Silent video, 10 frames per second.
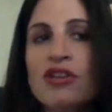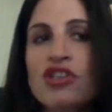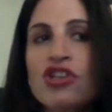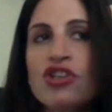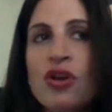
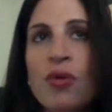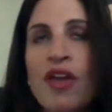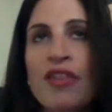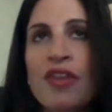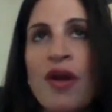to know
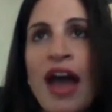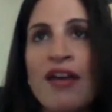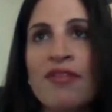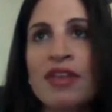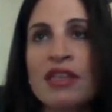that they're
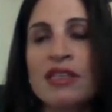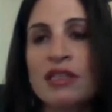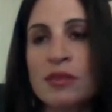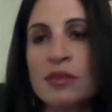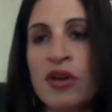having this
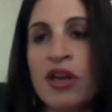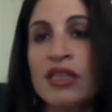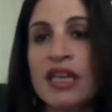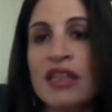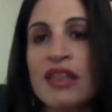
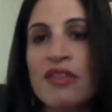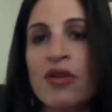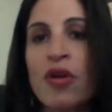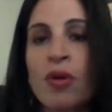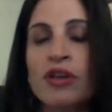experience and that
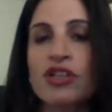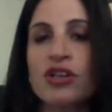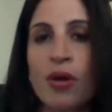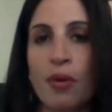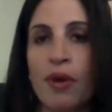they're going to
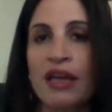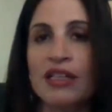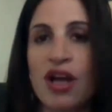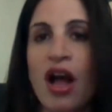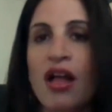go away
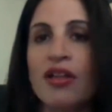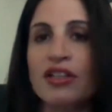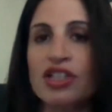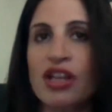to college